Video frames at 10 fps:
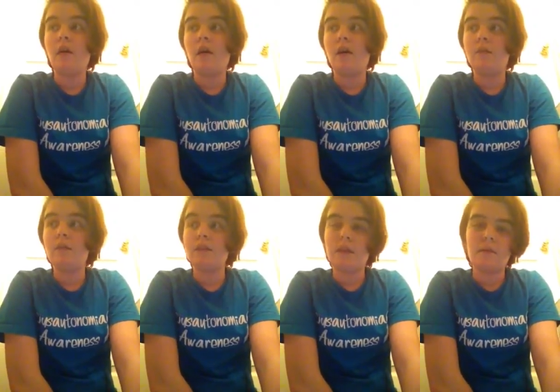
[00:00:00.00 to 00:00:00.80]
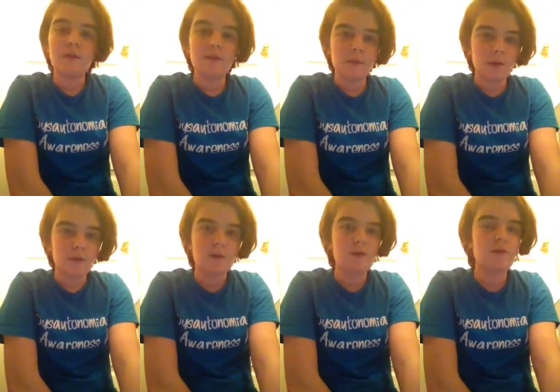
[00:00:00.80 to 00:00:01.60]
Um, it stops me from
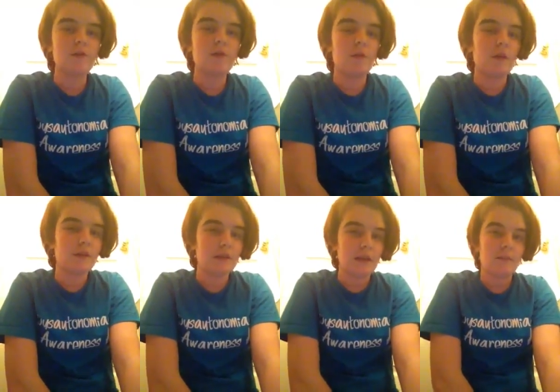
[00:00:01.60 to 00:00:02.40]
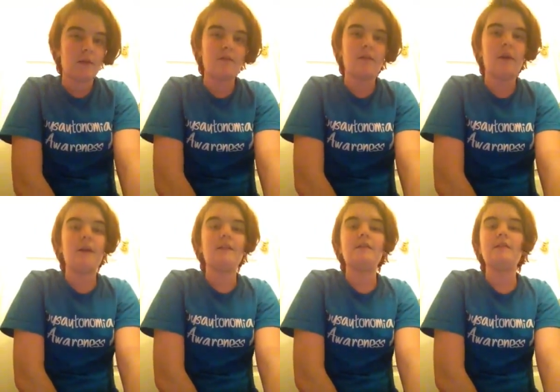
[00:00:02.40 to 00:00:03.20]
going to school and seeing my
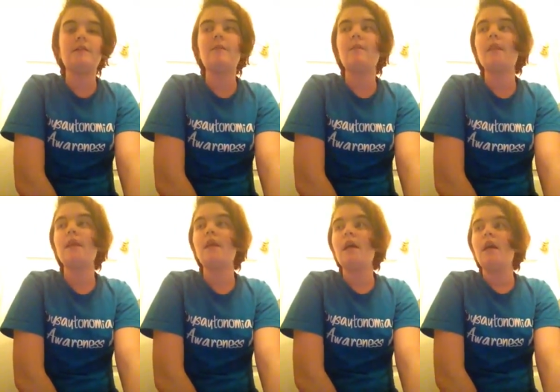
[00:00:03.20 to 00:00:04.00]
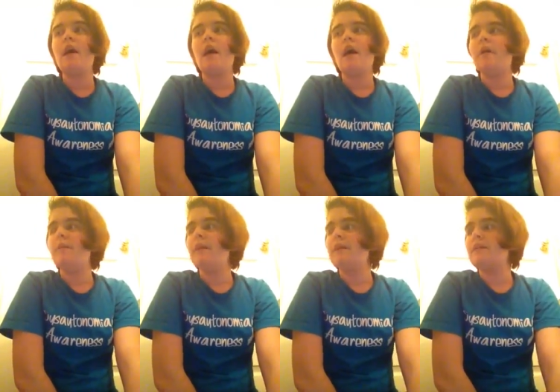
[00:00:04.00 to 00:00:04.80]
friends. I
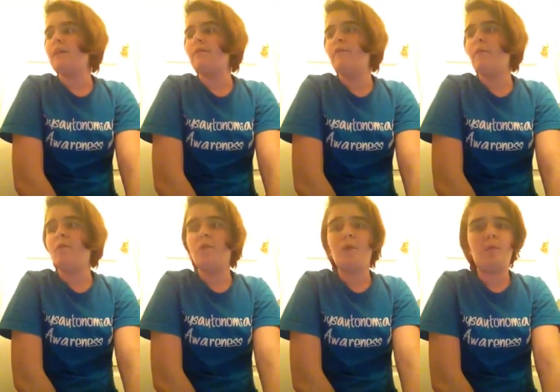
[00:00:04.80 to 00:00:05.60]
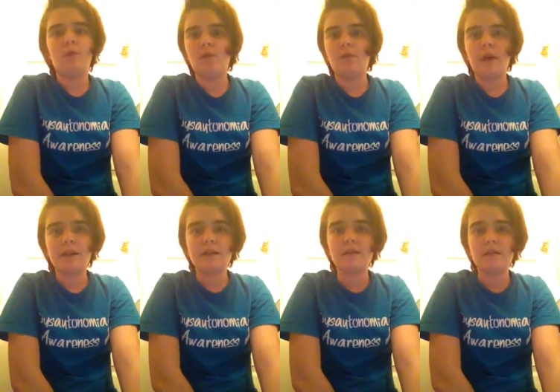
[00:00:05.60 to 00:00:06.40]
mean, it stops me from more, more
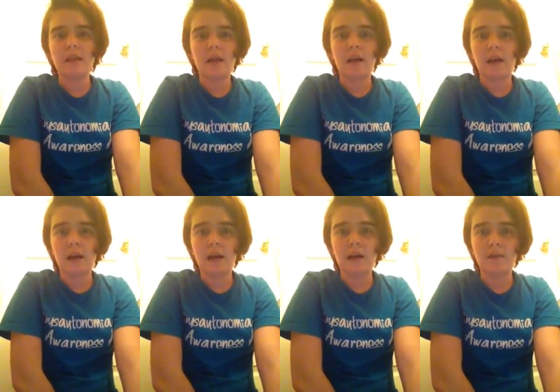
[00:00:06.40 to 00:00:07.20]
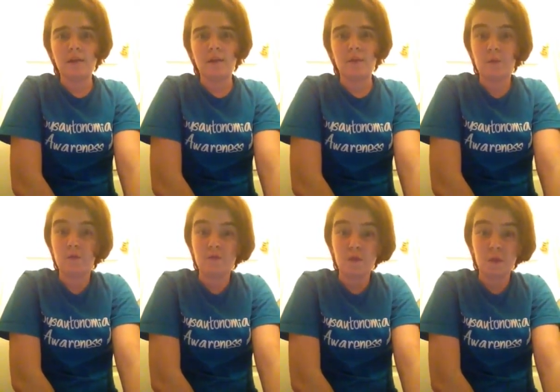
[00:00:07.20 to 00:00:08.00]
ways than I even
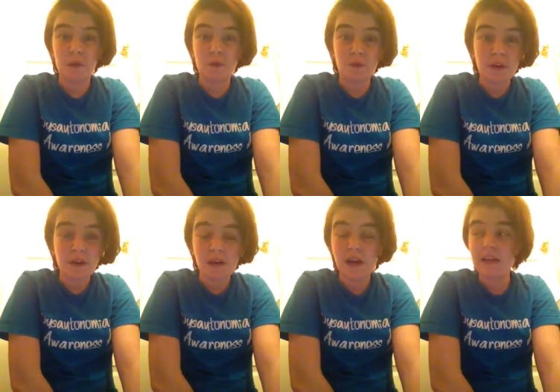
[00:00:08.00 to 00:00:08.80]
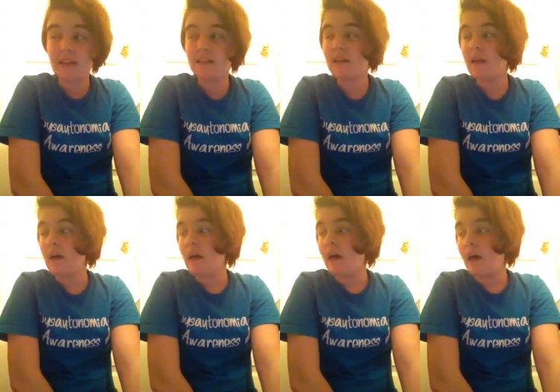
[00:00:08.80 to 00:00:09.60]
fully realize.
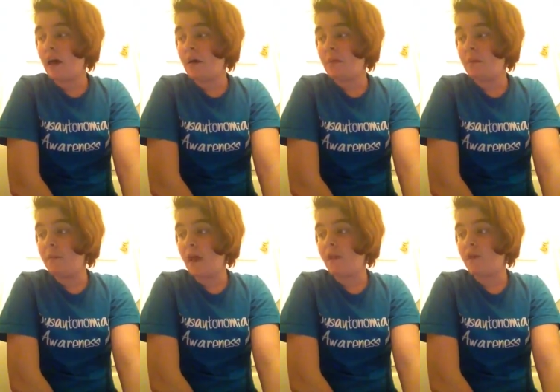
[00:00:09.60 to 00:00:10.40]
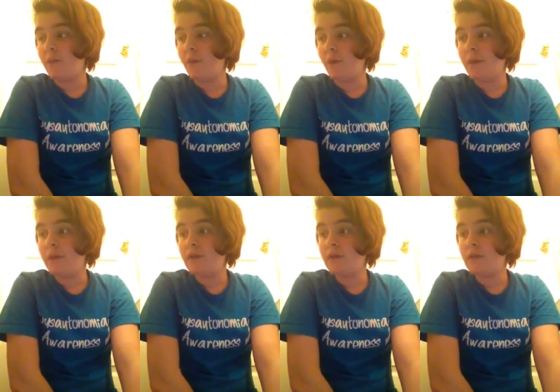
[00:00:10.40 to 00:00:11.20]
Um, at the
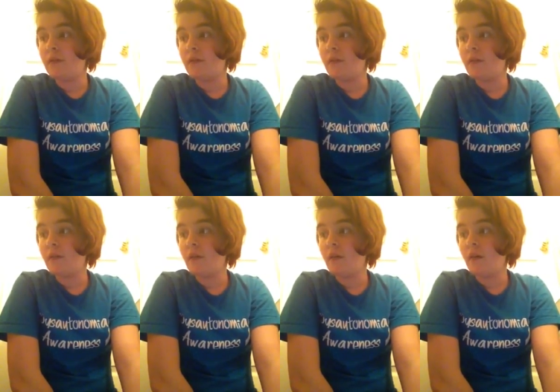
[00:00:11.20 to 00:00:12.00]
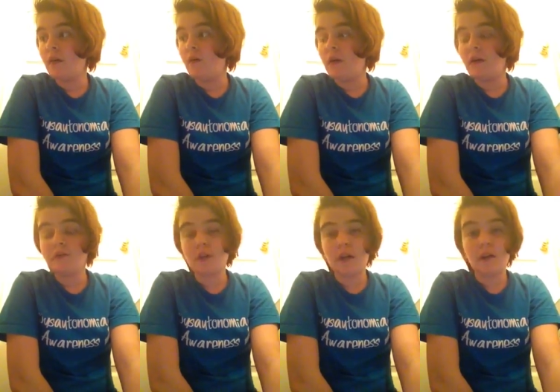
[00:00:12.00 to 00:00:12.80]
moment, we have
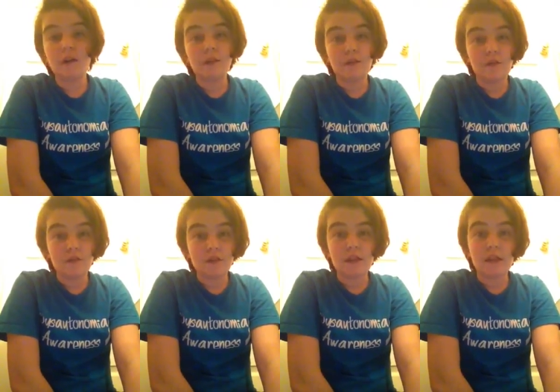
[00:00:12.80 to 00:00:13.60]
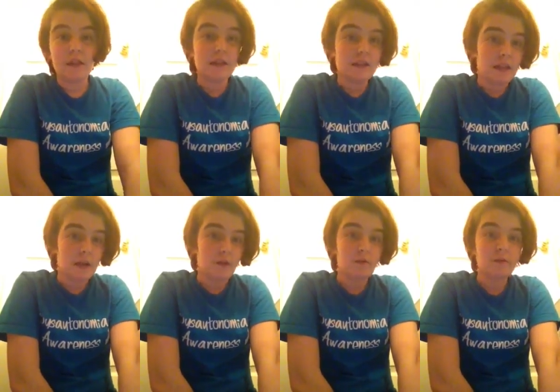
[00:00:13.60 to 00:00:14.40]
tried a lot of different facilities.
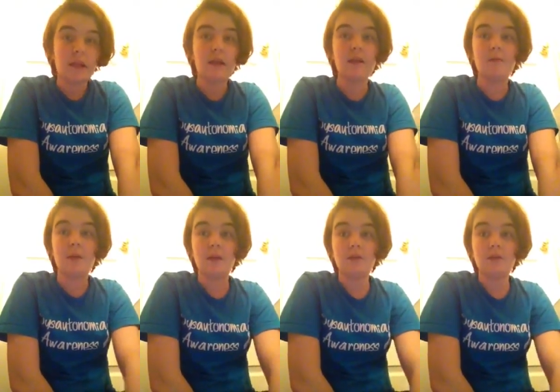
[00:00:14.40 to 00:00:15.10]
They won't take me,